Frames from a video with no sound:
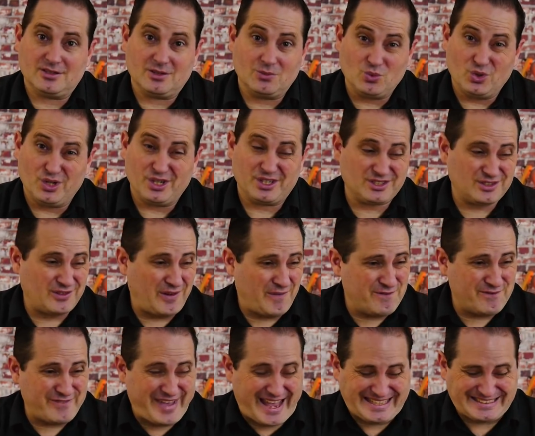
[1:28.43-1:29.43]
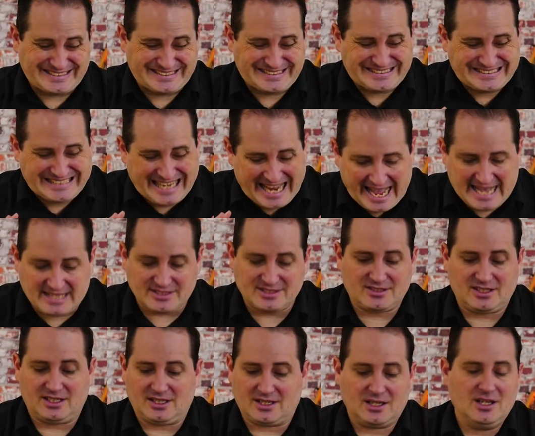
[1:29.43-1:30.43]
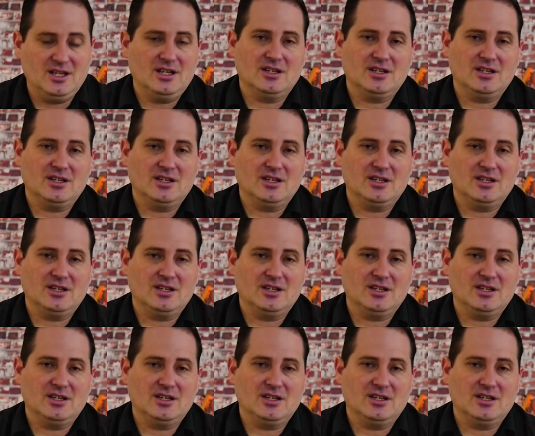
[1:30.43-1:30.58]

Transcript: It works fantastic.